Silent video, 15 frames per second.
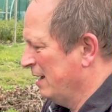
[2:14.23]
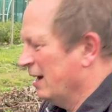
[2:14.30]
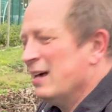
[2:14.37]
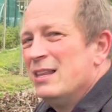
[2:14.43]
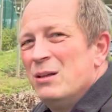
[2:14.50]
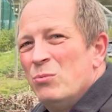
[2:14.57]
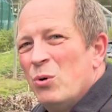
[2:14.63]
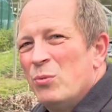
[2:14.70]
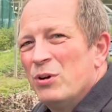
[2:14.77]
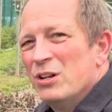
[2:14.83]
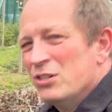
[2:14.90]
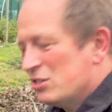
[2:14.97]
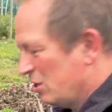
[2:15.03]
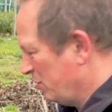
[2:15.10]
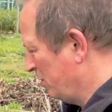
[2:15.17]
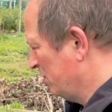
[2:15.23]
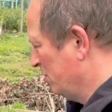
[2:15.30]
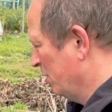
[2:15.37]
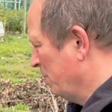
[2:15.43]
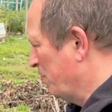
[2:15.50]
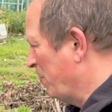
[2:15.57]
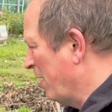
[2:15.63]
And then what we're going to do is
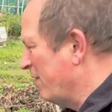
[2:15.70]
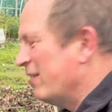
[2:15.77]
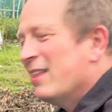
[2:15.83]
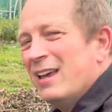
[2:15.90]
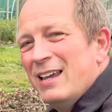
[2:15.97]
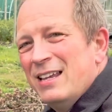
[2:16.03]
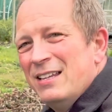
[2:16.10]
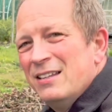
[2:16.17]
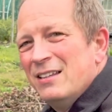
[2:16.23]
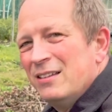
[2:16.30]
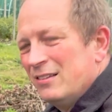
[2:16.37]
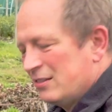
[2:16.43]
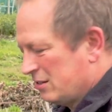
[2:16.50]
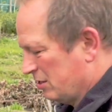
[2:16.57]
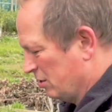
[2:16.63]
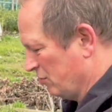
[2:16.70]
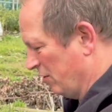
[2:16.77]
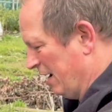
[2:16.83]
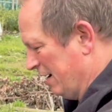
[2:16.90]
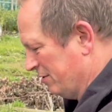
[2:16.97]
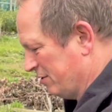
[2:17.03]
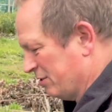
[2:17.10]
going to bury that into the
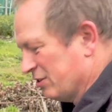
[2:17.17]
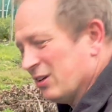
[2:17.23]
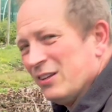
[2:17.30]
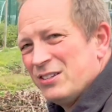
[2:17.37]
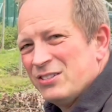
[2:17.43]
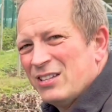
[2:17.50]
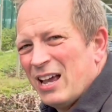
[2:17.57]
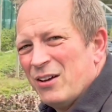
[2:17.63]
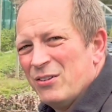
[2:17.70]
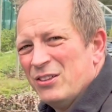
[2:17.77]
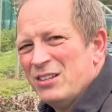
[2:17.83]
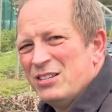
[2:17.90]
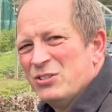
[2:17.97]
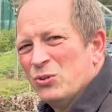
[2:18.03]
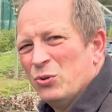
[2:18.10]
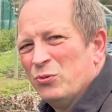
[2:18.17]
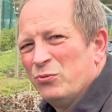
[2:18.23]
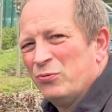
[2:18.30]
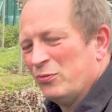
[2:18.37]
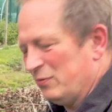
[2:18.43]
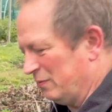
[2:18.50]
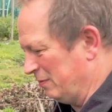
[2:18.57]
ground so it's down at this sort of
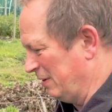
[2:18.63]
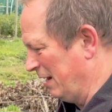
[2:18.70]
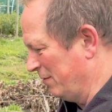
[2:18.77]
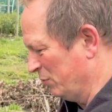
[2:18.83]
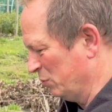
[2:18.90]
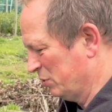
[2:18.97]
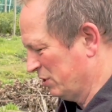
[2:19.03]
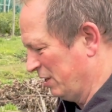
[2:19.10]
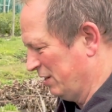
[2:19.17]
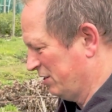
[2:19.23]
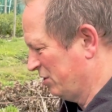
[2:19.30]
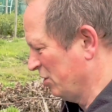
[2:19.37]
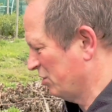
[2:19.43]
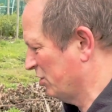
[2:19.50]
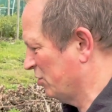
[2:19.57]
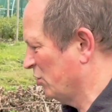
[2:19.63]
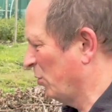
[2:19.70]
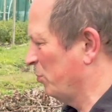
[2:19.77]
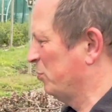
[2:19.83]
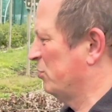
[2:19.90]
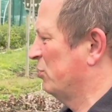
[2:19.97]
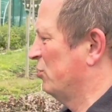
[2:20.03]
level, so it's just the
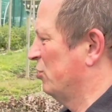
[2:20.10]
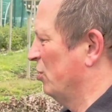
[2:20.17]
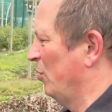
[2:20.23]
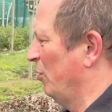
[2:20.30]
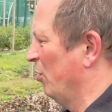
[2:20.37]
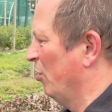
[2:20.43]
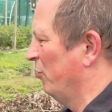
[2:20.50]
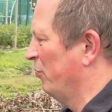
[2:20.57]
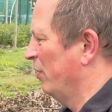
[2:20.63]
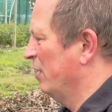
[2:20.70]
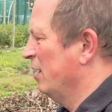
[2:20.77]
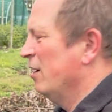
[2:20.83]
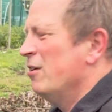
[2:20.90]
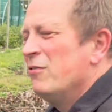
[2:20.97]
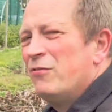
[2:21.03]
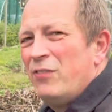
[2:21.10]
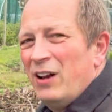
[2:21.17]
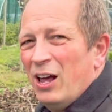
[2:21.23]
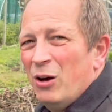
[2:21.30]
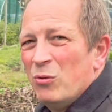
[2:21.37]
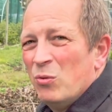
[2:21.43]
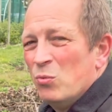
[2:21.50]
tops showing off. Fill
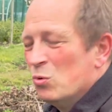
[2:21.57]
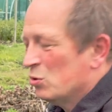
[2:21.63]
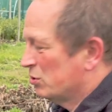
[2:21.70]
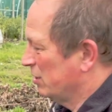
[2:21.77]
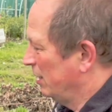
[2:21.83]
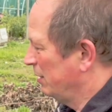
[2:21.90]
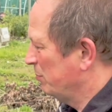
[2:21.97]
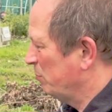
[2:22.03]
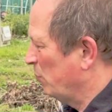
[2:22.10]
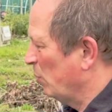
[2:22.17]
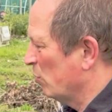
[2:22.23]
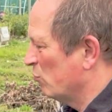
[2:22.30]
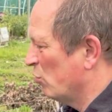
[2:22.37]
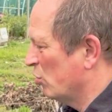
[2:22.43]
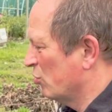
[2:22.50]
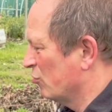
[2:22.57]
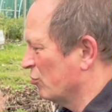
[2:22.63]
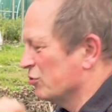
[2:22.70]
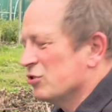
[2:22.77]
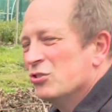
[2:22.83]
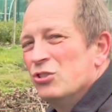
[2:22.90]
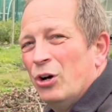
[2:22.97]
it up with water, put a rock
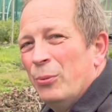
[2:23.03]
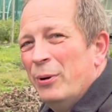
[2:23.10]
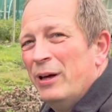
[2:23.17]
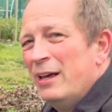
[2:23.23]
across the top,